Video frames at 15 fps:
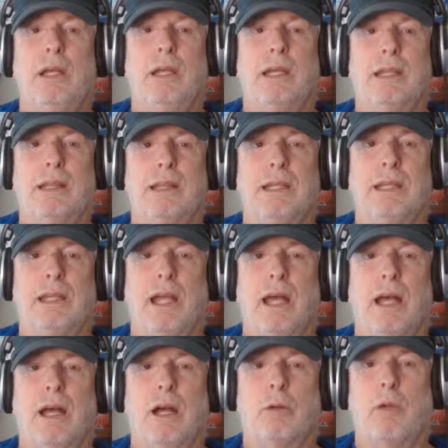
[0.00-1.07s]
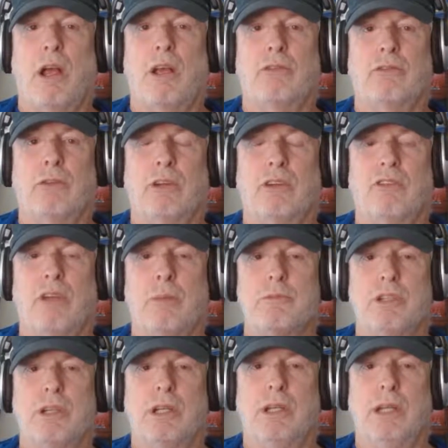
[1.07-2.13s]
get the uh, roster
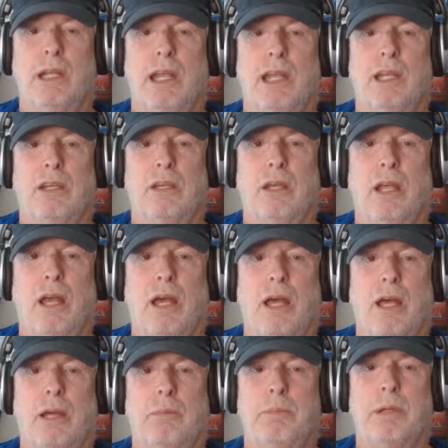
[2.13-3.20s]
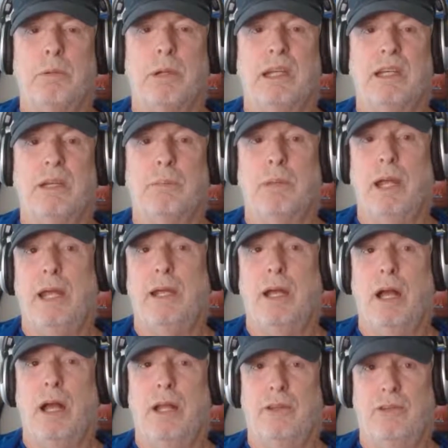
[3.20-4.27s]
exemption and uh, be ready to play
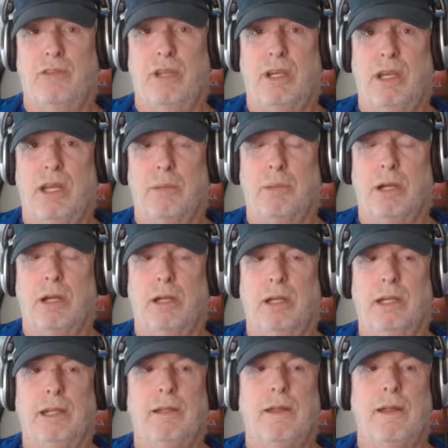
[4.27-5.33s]
on Sunday, apparently.